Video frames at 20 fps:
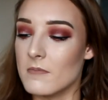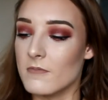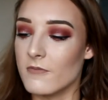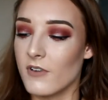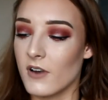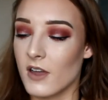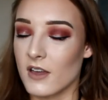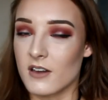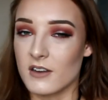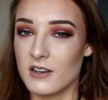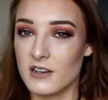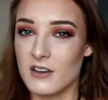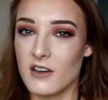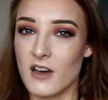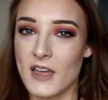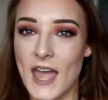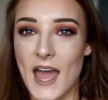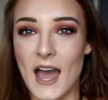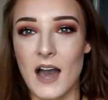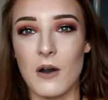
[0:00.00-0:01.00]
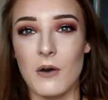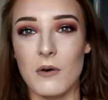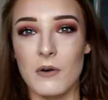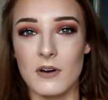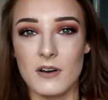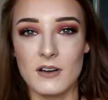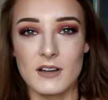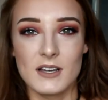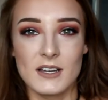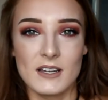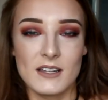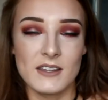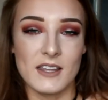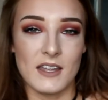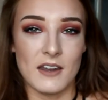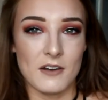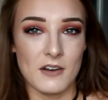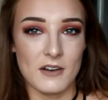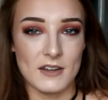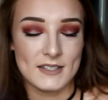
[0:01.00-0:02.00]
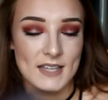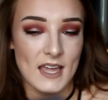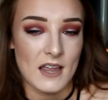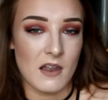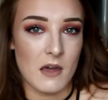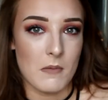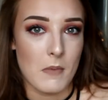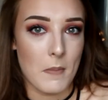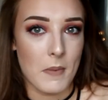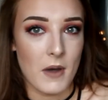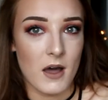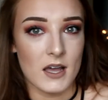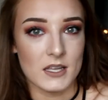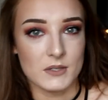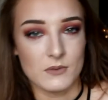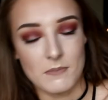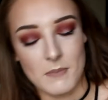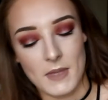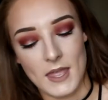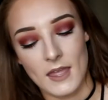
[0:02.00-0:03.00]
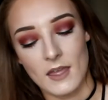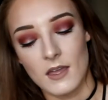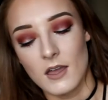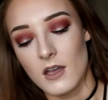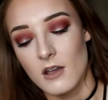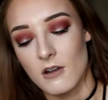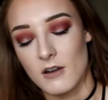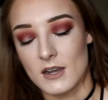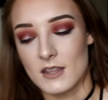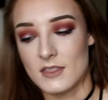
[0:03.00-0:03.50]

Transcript: for like on a night out that I don't even take like my purse with me or